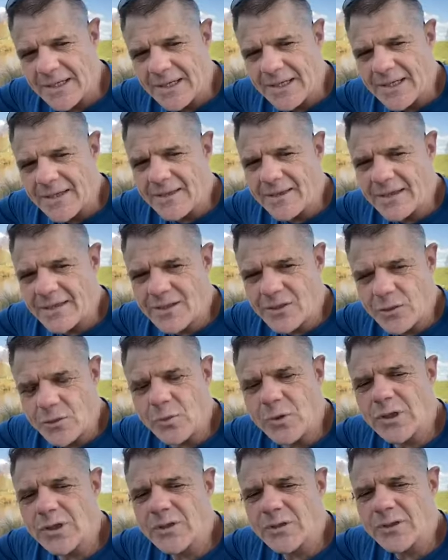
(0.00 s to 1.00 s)
That you
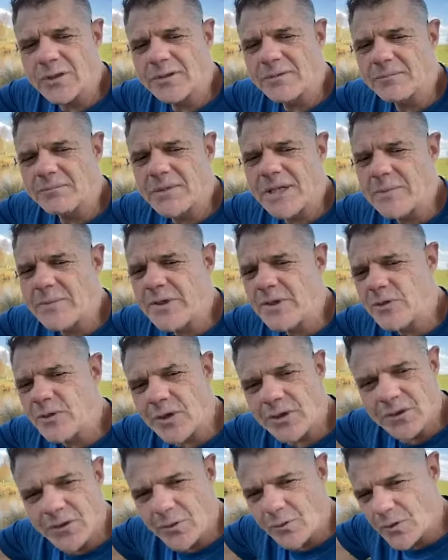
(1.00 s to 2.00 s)
will not, maybe you
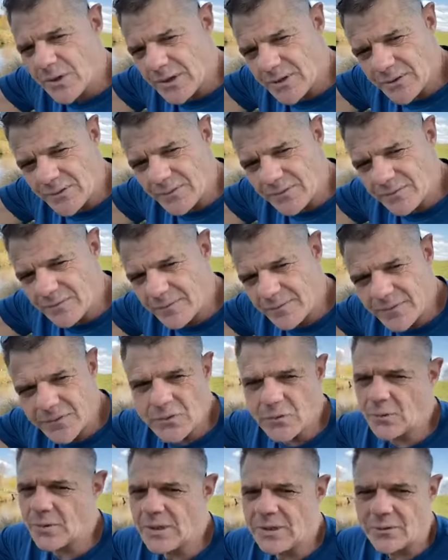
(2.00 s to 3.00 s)
don't know what you're
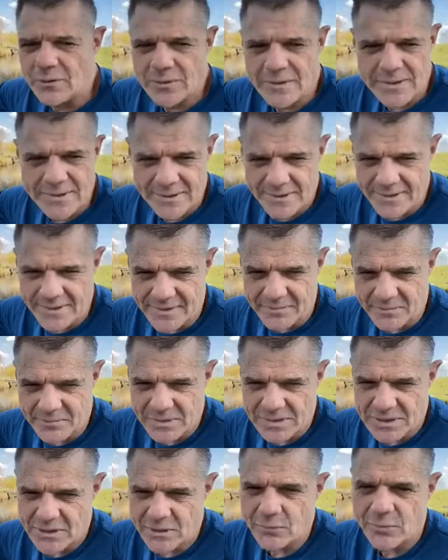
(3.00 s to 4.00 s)
doing or did,
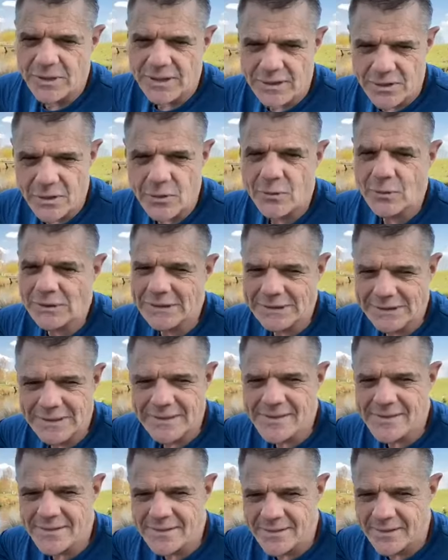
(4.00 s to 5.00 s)
but you want to know what
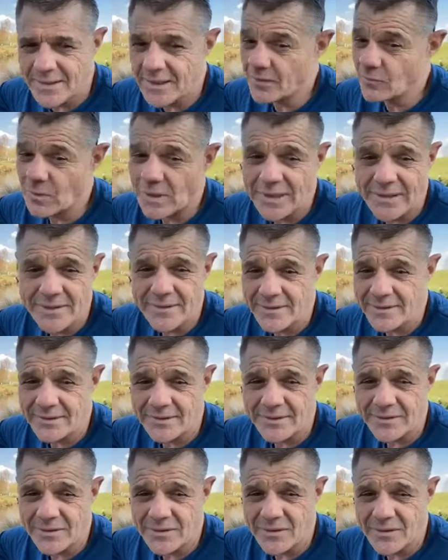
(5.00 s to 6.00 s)
Jesus did and why he did it on
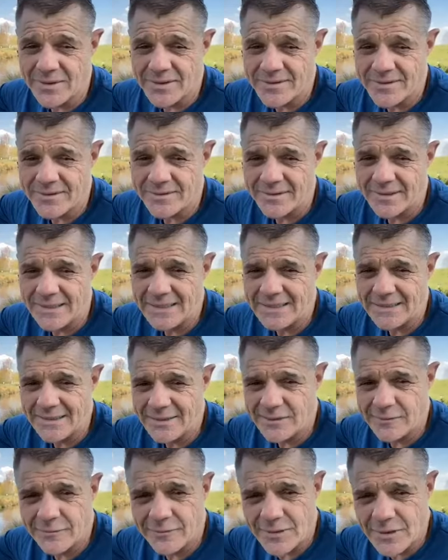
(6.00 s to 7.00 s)
the cross. He did
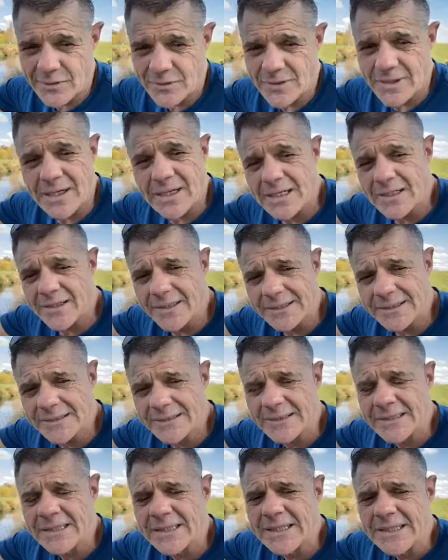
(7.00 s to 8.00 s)
it for you and I and us,
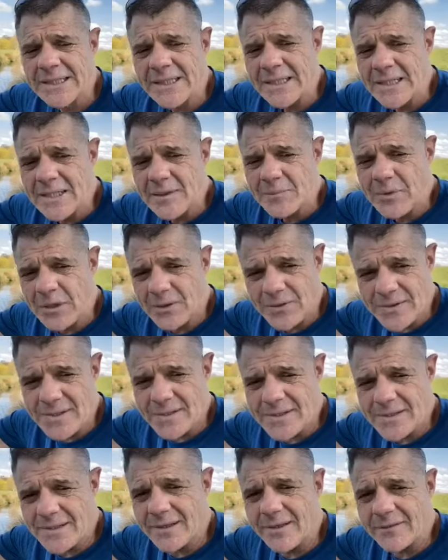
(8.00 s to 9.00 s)
because
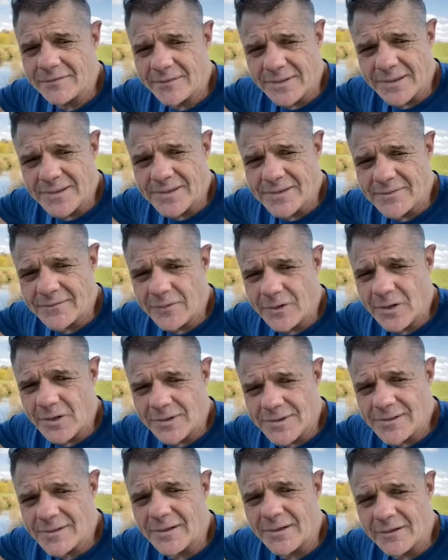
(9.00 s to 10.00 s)
he's loved us. For
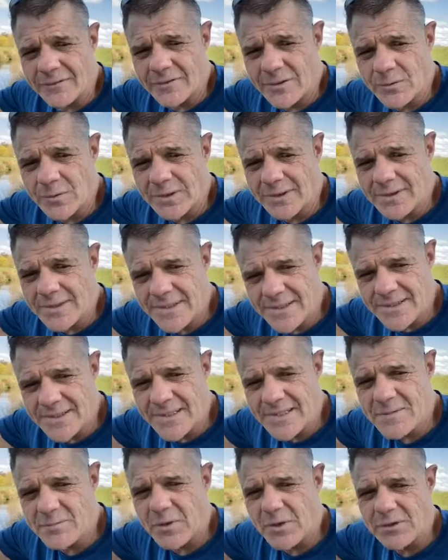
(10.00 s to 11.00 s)
God so loved the world. This is
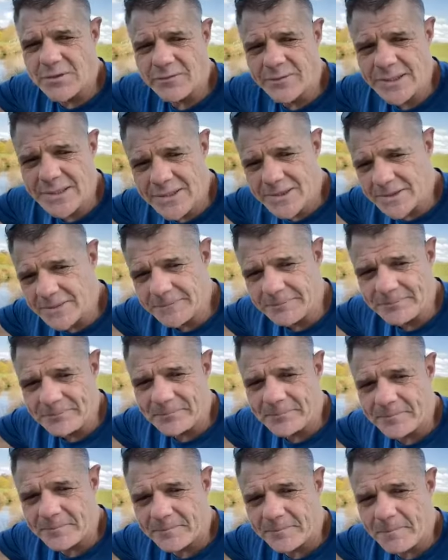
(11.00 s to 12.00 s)
his
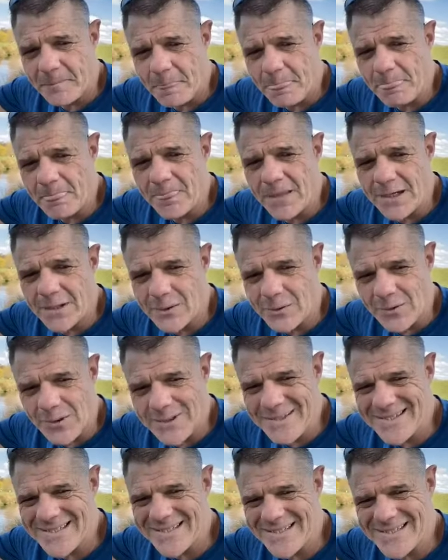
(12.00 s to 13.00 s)
motivation. The
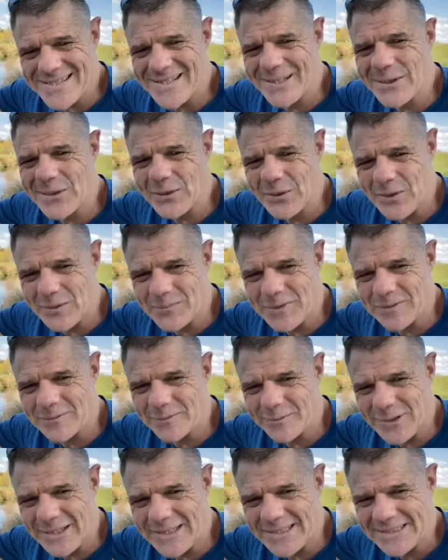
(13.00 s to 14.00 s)
cross is the cure, my
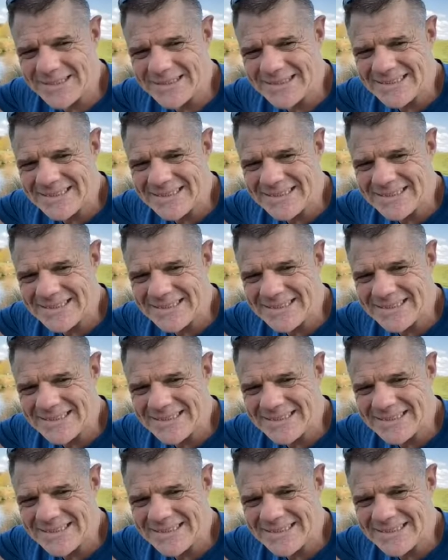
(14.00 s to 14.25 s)
friend.